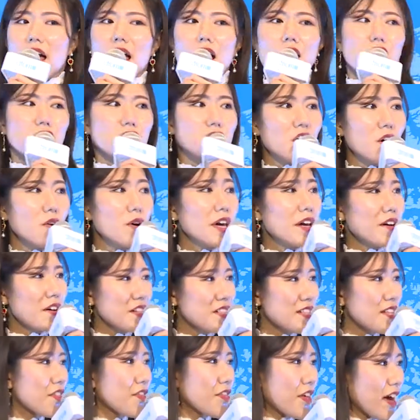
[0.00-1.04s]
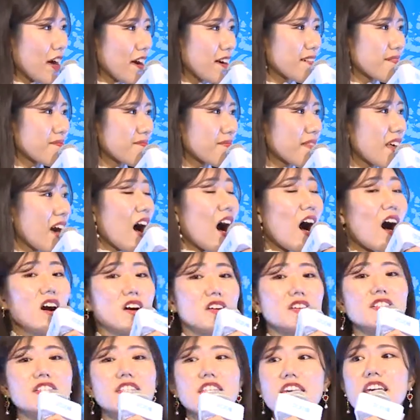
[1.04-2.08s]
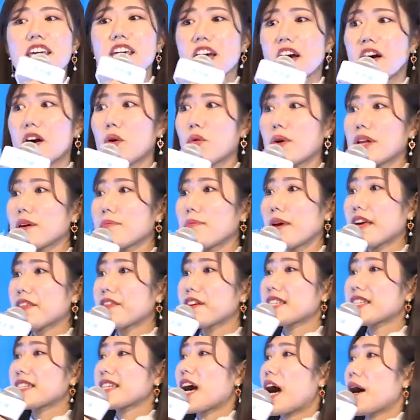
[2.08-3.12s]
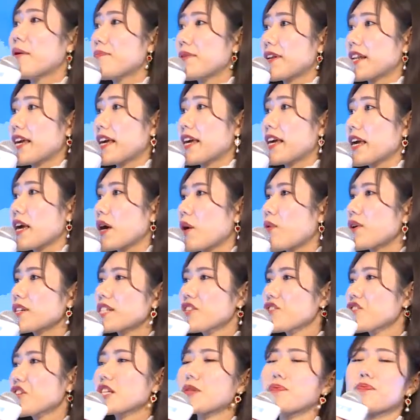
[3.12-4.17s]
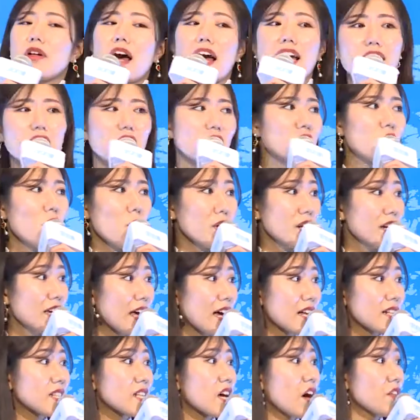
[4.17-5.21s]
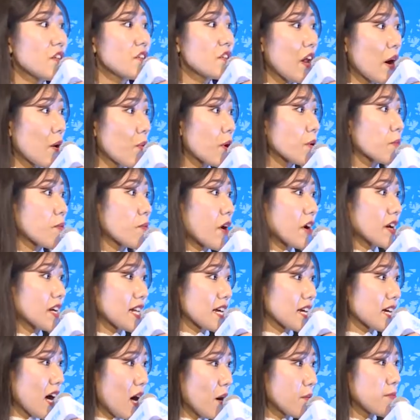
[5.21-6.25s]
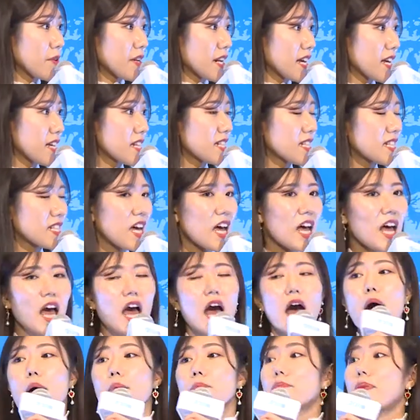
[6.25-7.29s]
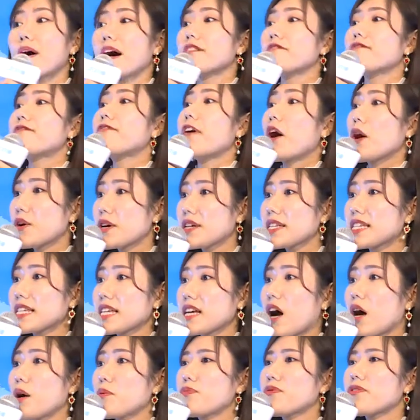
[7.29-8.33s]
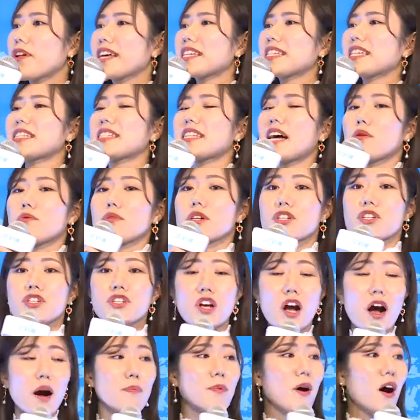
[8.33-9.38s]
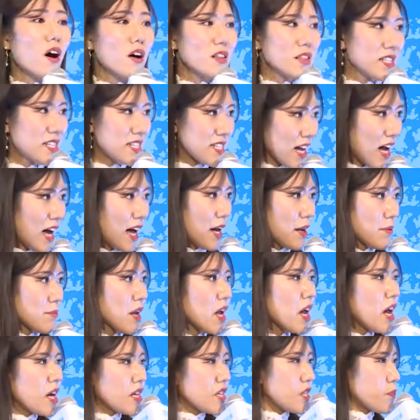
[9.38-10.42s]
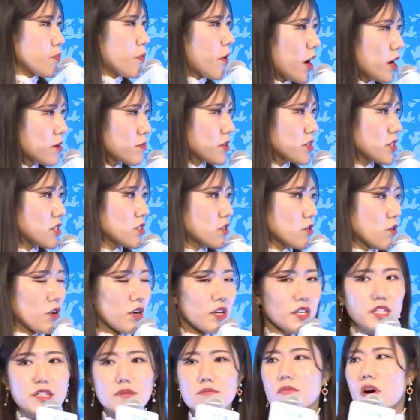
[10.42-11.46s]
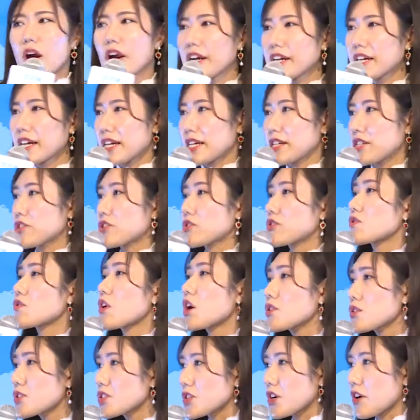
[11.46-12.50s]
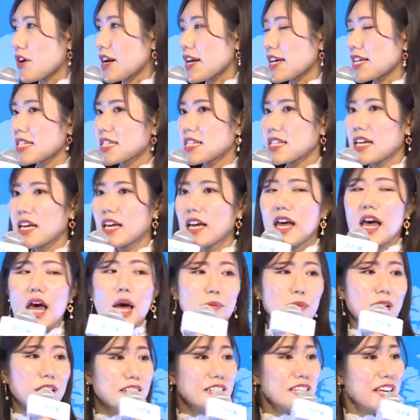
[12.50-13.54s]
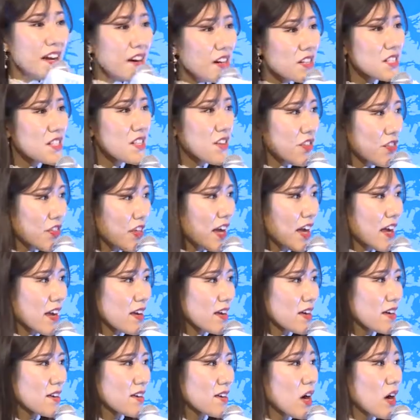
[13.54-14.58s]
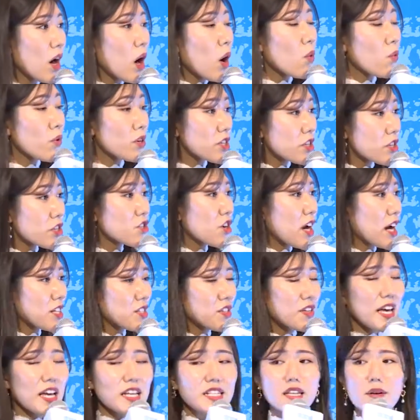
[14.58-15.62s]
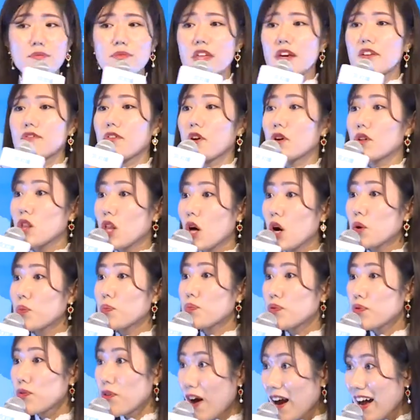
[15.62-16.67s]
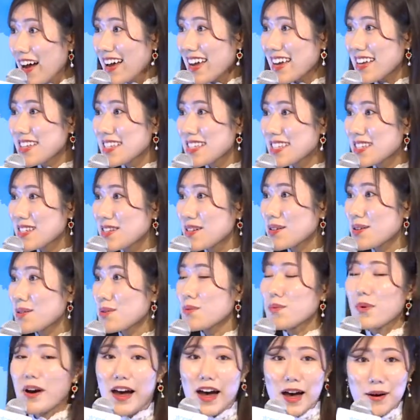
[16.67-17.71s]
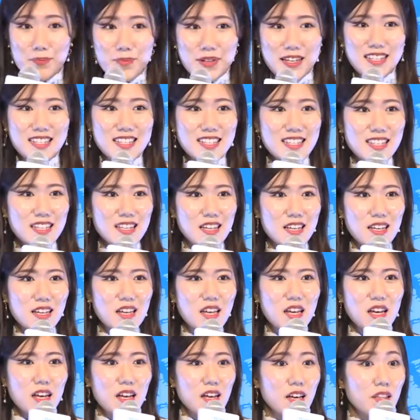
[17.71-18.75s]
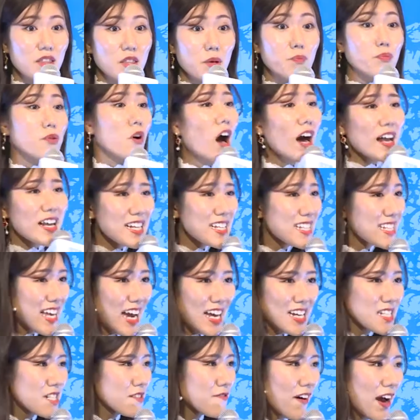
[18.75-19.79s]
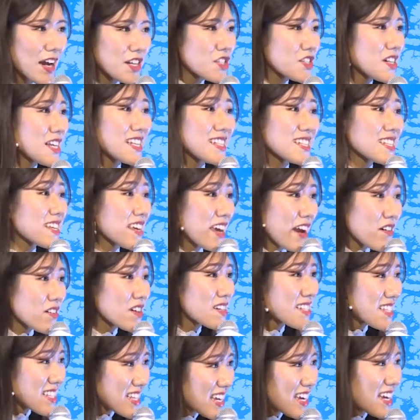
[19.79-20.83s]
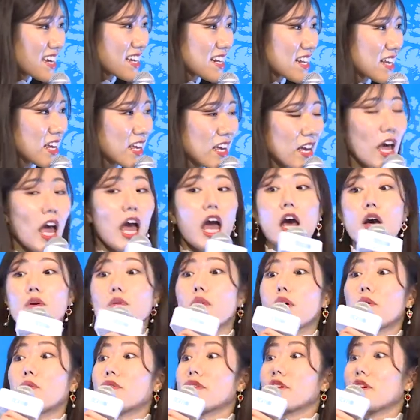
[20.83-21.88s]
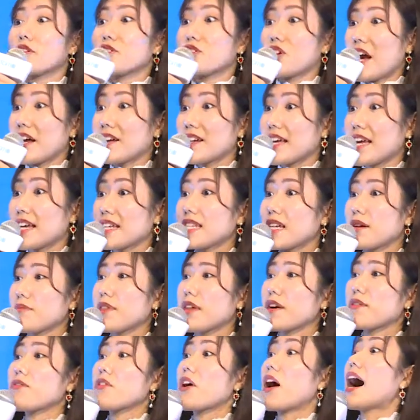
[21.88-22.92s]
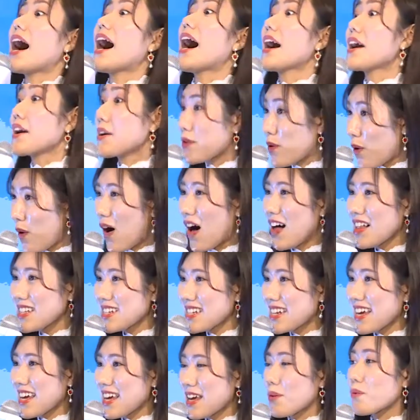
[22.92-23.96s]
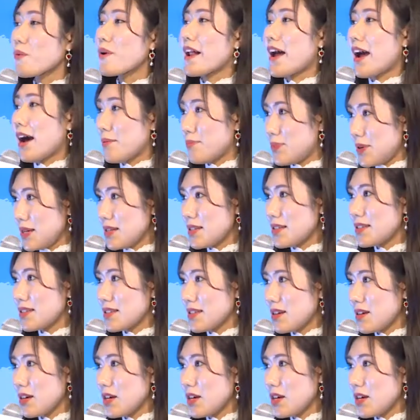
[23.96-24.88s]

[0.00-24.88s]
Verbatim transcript: So here's the thing our CEO, when he made this company, he wasn't just planning on going against other network marketing companies, but focusing on places that we shop all the time department stores, markets, groceries. Because here's the thing when you're trying to get something for a low price, what happens? The product satisfaction isn't guaranteed. And when you're trying to get something for higher quality, what happens?